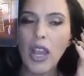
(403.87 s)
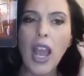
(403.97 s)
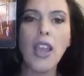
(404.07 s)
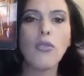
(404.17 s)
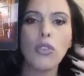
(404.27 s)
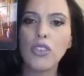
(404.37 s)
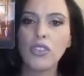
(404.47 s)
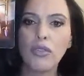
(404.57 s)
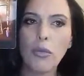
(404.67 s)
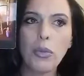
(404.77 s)
Hey, I've got a
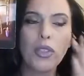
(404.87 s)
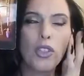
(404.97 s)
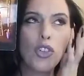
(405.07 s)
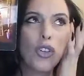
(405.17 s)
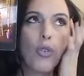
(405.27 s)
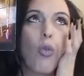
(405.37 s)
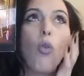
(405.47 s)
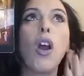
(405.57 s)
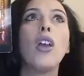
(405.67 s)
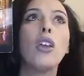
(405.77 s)
different position,
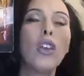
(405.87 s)
or